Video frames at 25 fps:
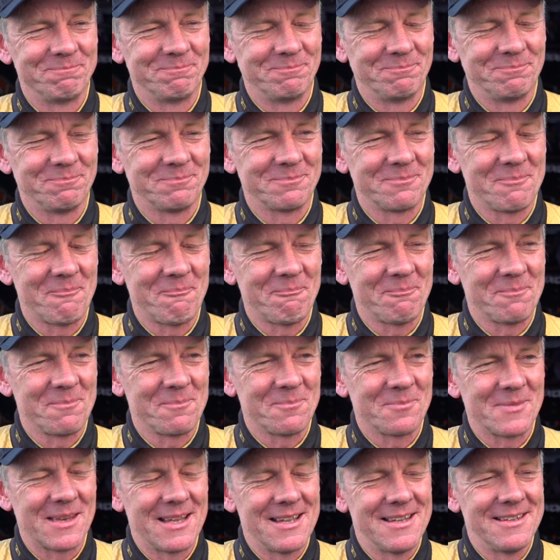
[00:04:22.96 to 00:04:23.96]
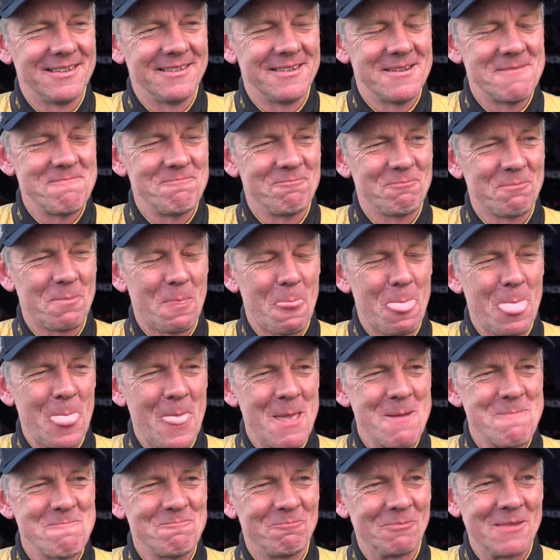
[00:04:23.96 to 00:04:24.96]
You got us in the rugby. We beat you in the
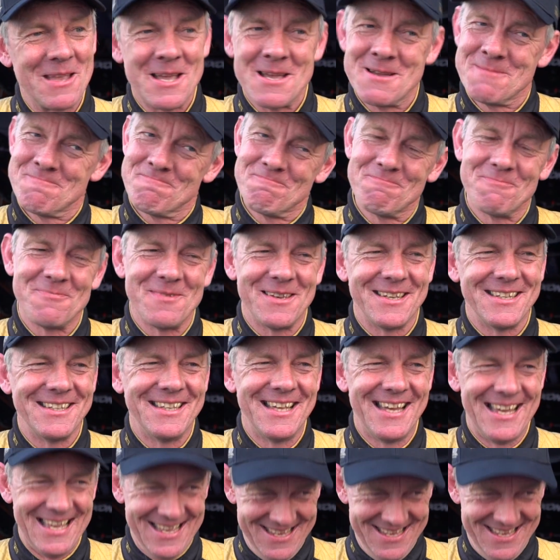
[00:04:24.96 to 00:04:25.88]
cricket. See how we go motor racing.